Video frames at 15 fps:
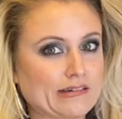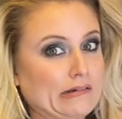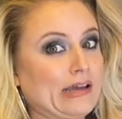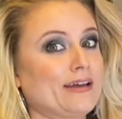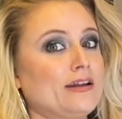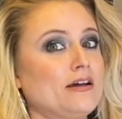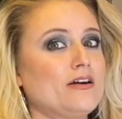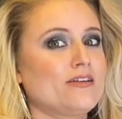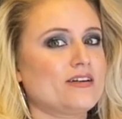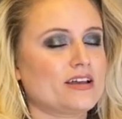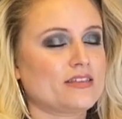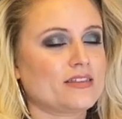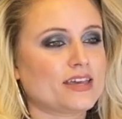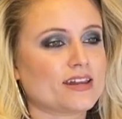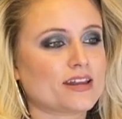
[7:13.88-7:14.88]
I know.
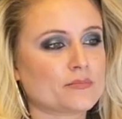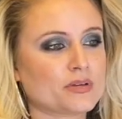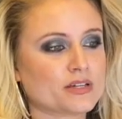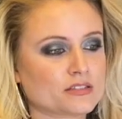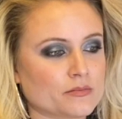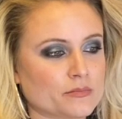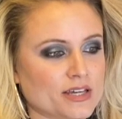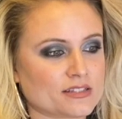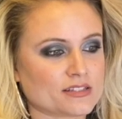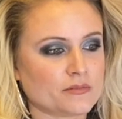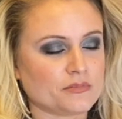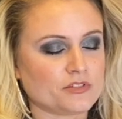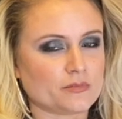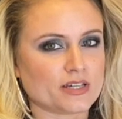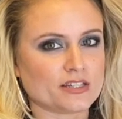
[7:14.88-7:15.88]
And then I picked up
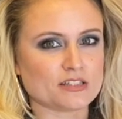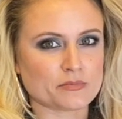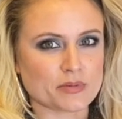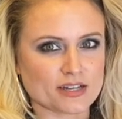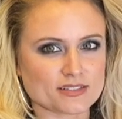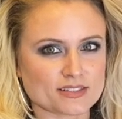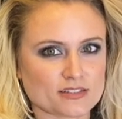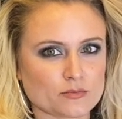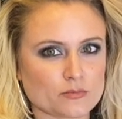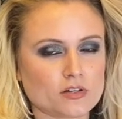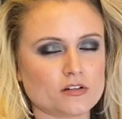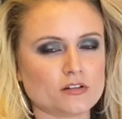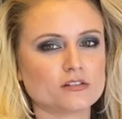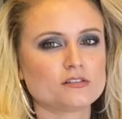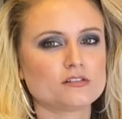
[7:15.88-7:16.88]
SMU men's basketball.